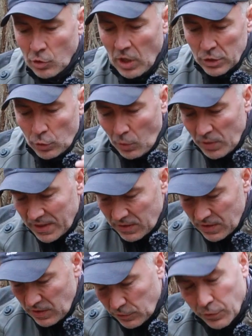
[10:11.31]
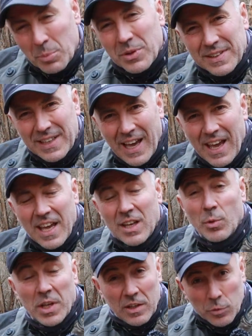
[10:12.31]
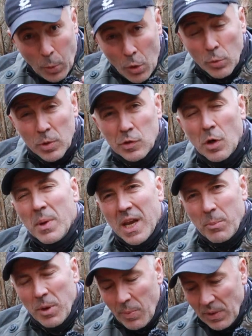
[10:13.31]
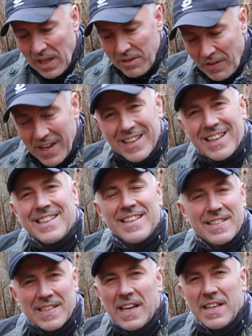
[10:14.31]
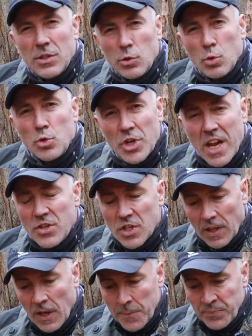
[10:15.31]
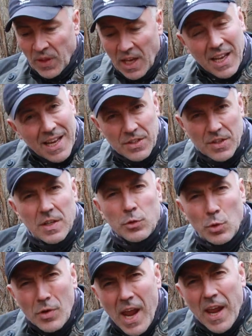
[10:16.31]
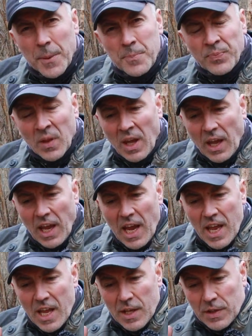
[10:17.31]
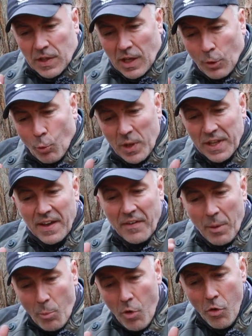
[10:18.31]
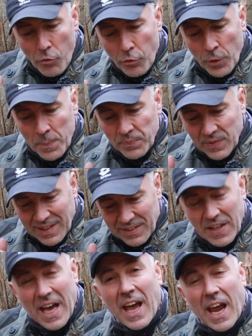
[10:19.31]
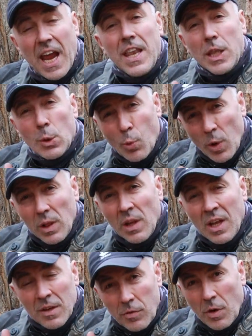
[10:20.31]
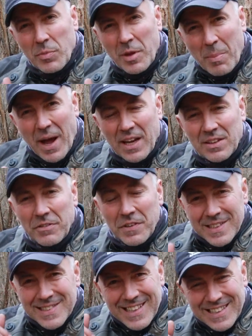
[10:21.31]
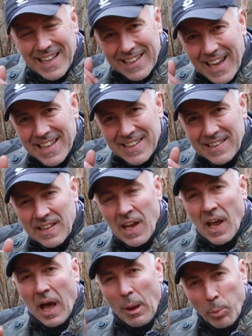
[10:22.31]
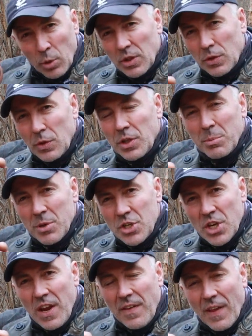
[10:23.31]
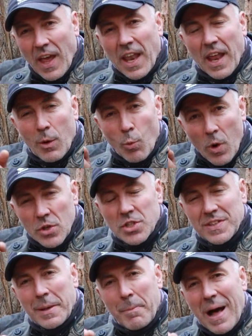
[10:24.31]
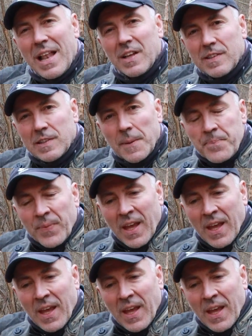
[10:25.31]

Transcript: So I told that it is from the tire, and when I spoke with so many people, I finally decided to change it. And I did it today. And when I remove the tire and the wheel from the bike, the first thing that I did, I put it on the machine and I watched the balance.